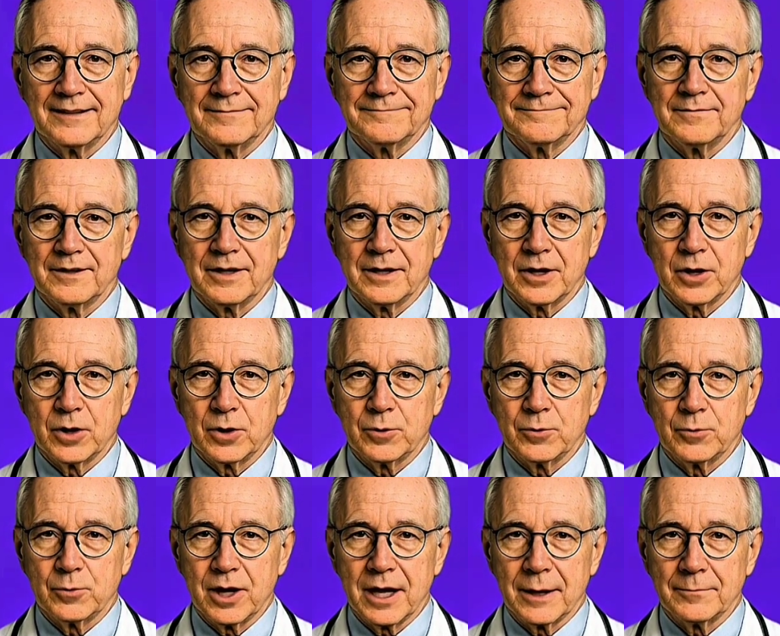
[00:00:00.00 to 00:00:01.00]
You may
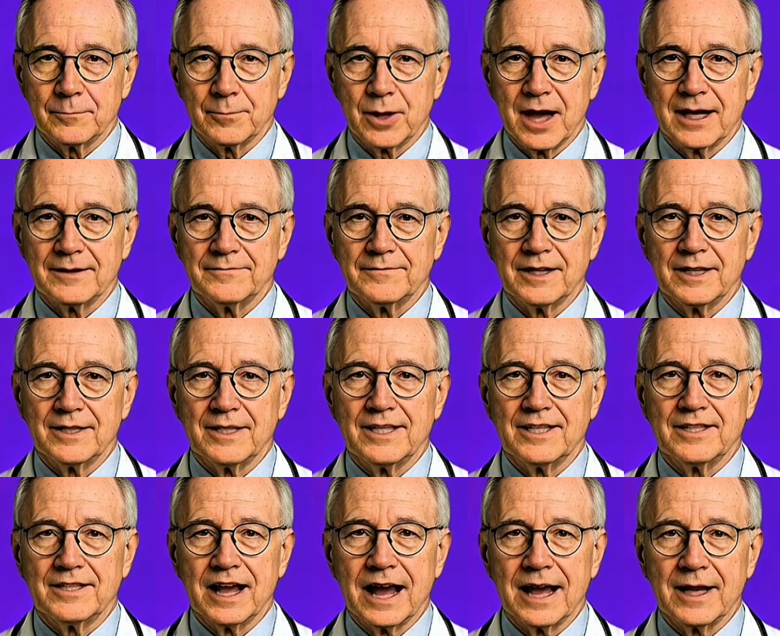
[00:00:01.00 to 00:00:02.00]
not feel tired
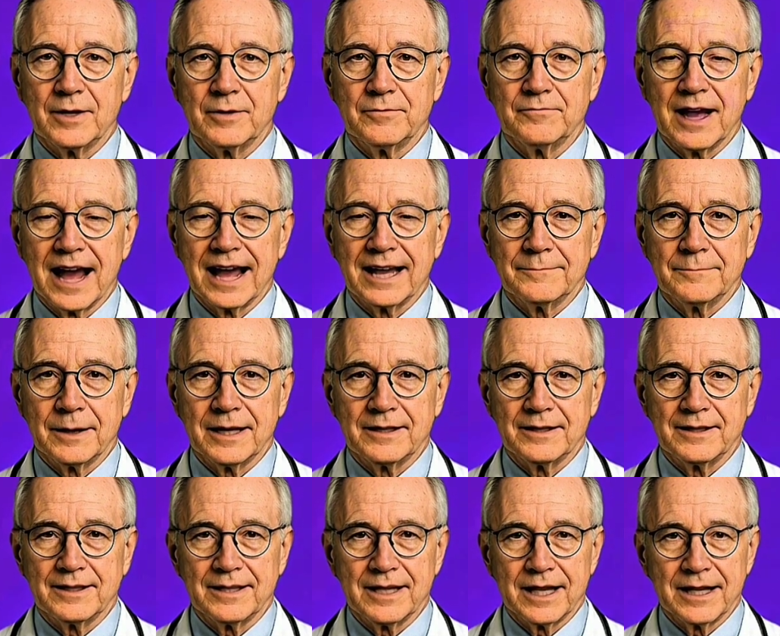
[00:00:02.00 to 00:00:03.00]
right away,
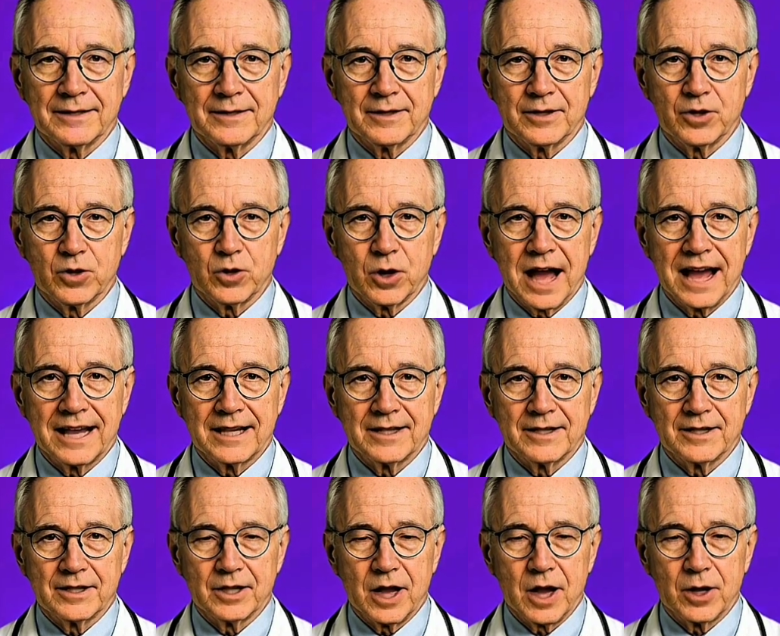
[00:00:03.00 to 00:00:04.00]
but your sleep
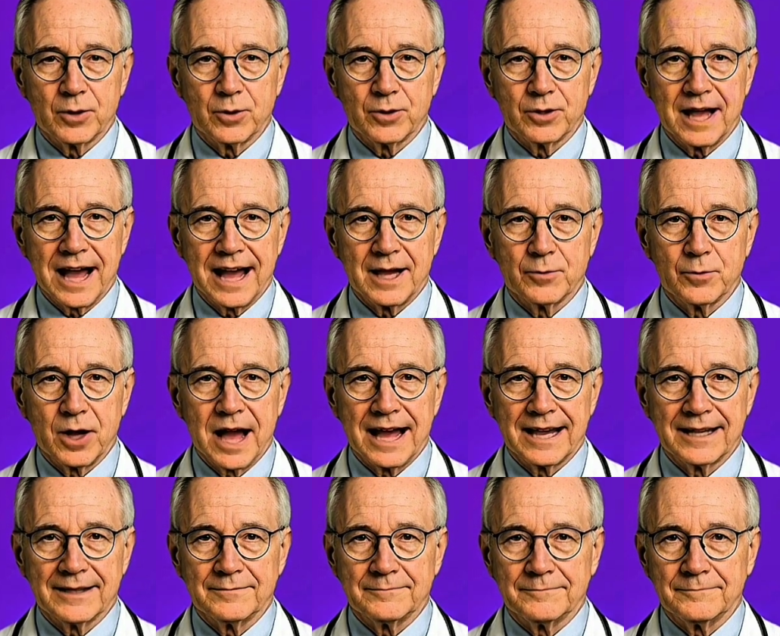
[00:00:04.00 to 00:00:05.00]
cycle is
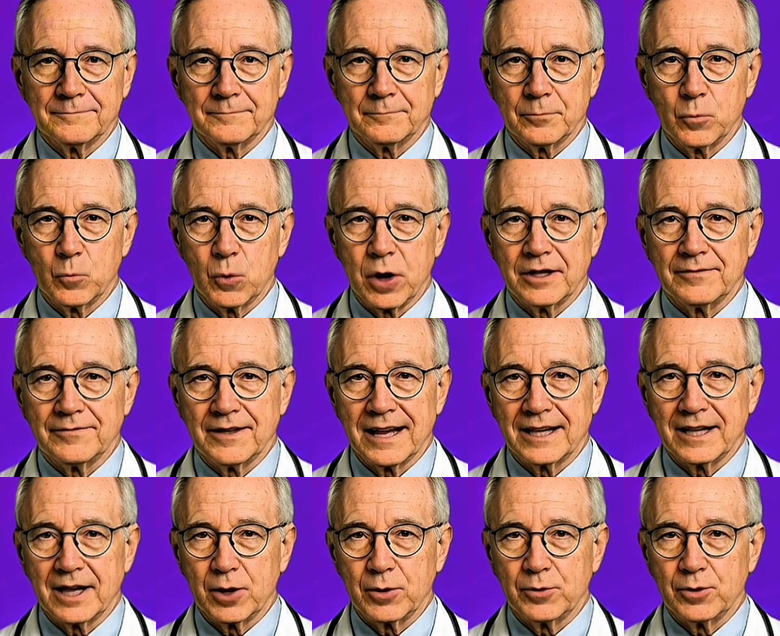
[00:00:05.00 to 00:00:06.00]
interrupted usually
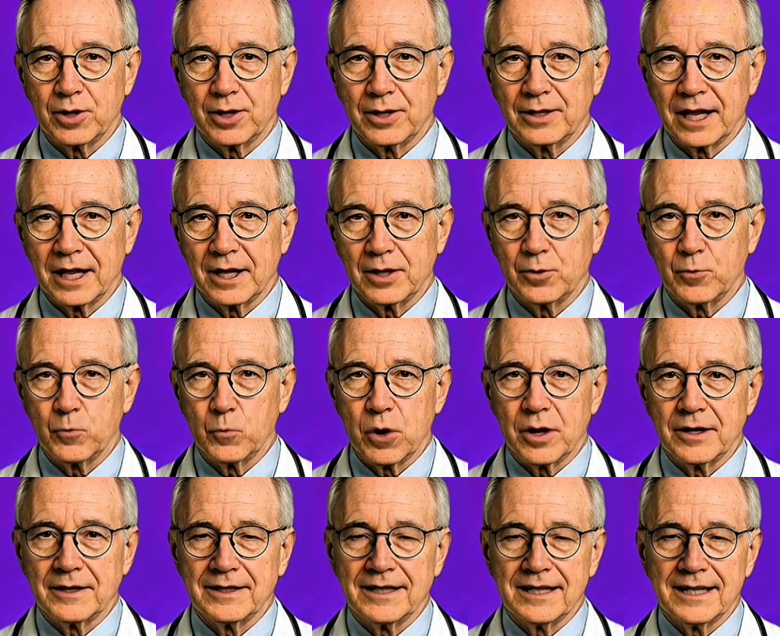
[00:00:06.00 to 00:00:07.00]
during your deep
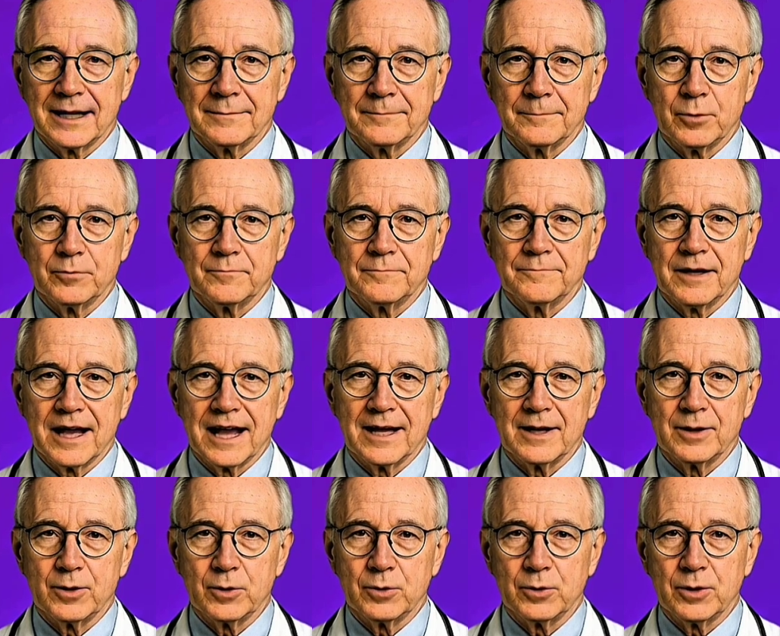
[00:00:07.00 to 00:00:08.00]
wave or REM
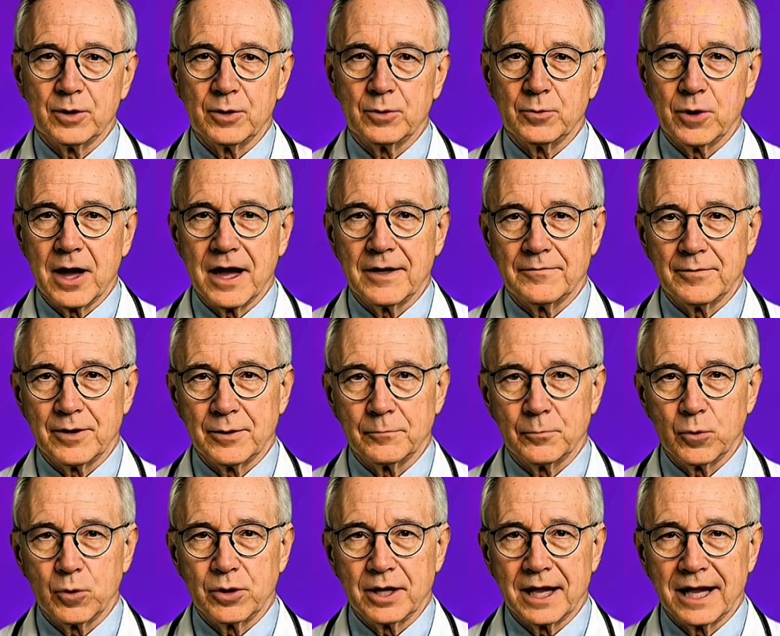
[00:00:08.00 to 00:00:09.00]
stages, which
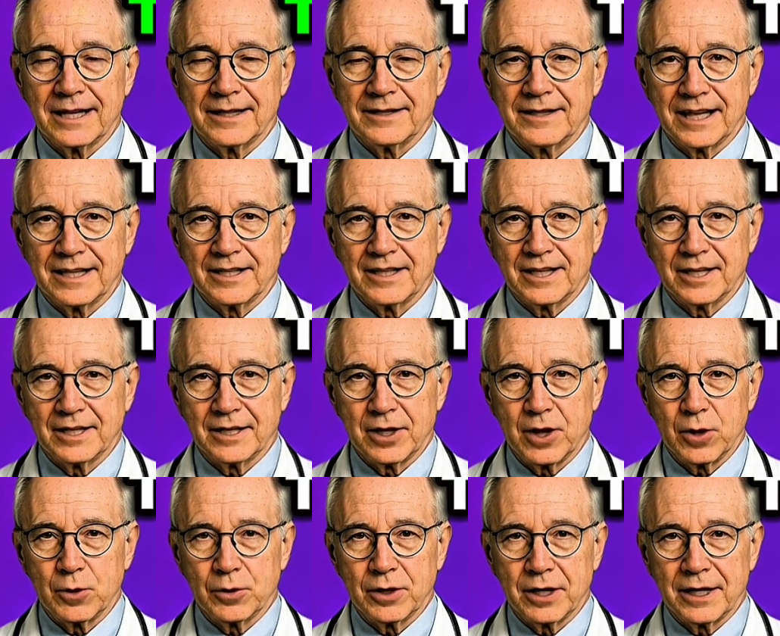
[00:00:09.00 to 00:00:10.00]
are the most
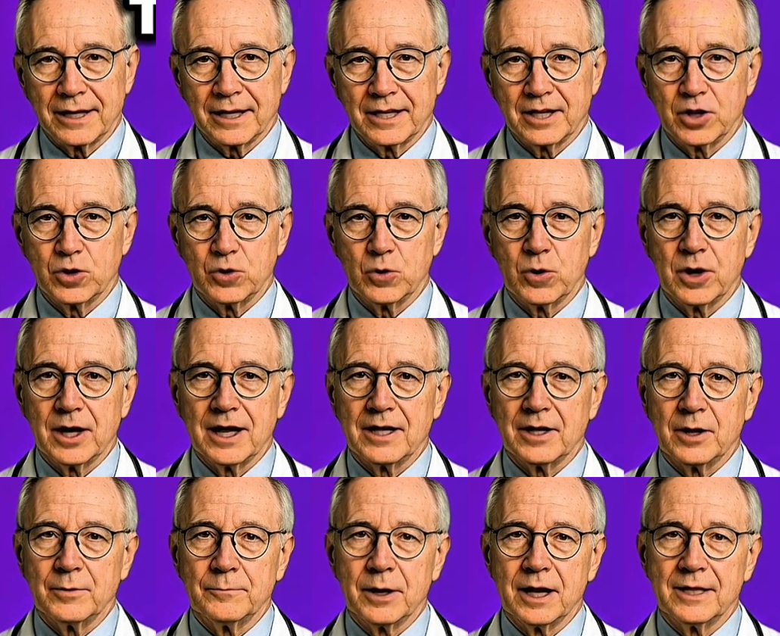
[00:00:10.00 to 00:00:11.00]
important for physical
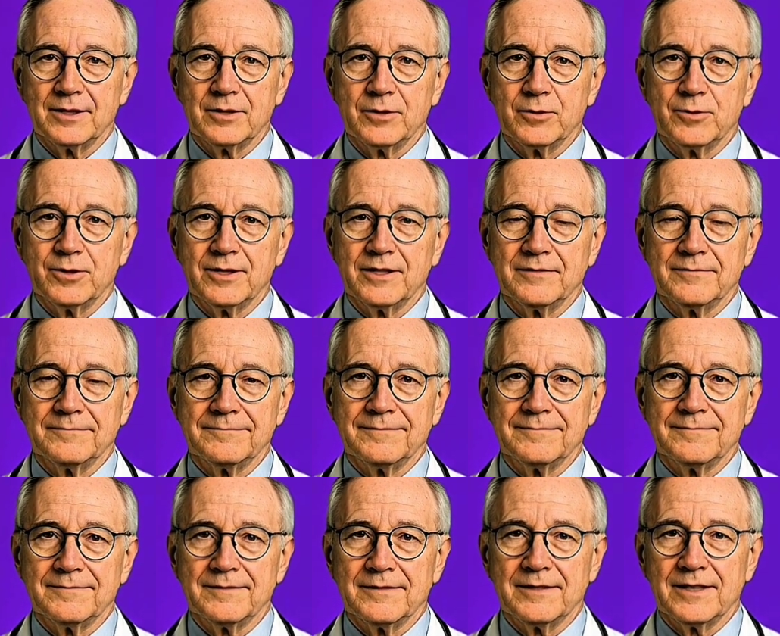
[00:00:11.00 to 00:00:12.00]
recovery and
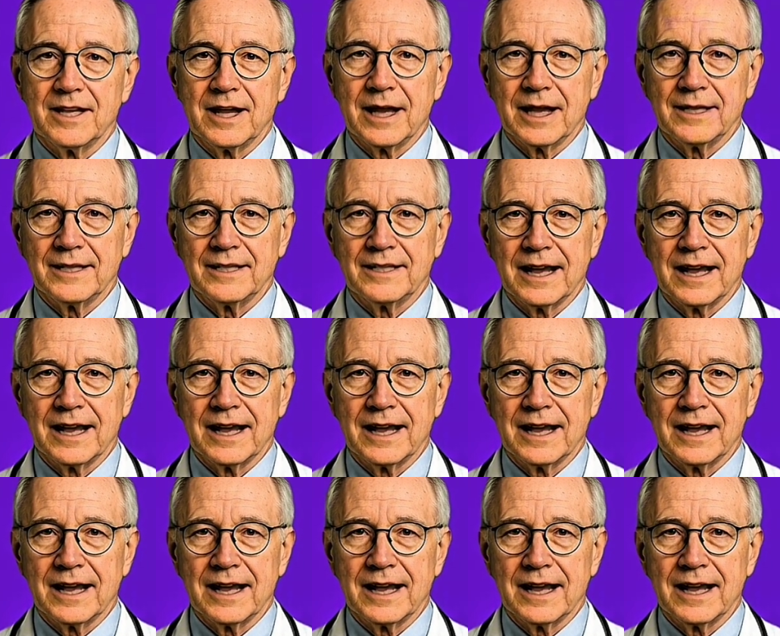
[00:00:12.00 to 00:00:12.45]
brain health.